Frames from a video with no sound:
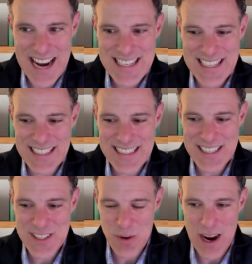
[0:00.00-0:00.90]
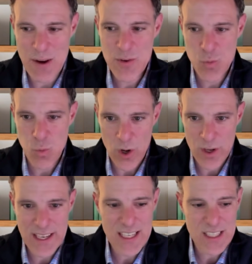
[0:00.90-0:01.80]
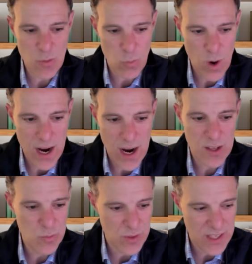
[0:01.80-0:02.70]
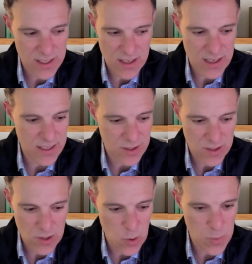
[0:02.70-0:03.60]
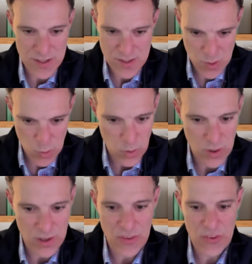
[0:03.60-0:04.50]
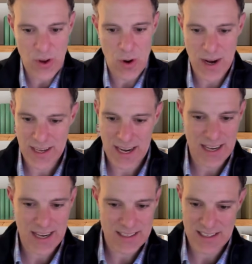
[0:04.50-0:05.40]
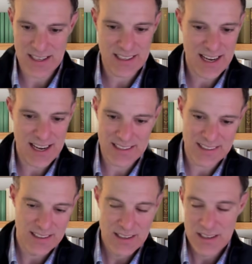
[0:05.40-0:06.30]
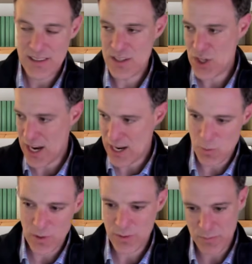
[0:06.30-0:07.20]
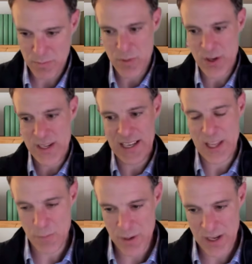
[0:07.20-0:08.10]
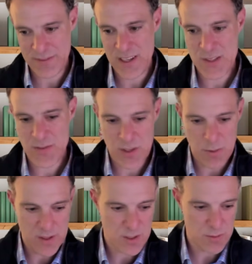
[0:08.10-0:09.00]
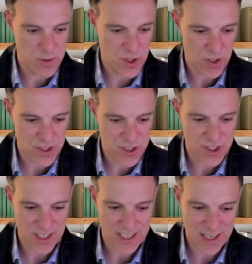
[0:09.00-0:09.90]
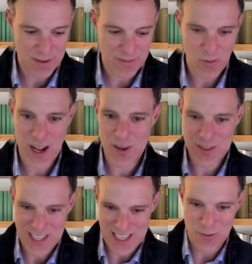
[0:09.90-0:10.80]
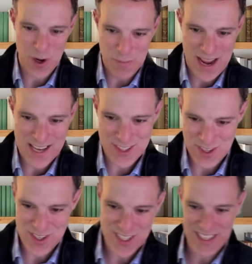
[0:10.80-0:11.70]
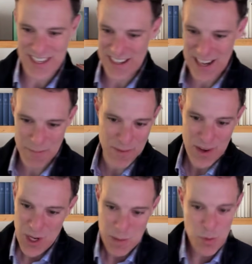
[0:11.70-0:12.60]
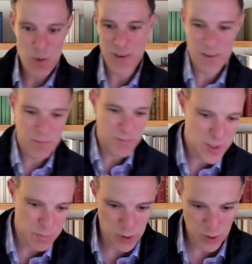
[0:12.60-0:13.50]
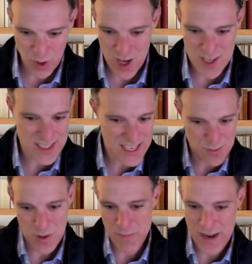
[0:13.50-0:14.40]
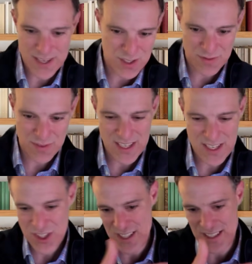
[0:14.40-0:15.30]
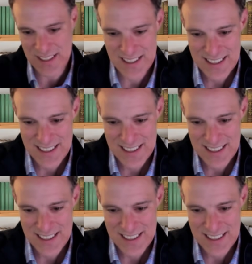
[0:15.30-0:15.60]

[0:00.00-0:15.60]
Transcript: did. So I was working while going to school. And so I had the job with putting together benefits for the Episcopal Church while I was getting one master's, and then ended up moving to Blue Cross as one master's finished, and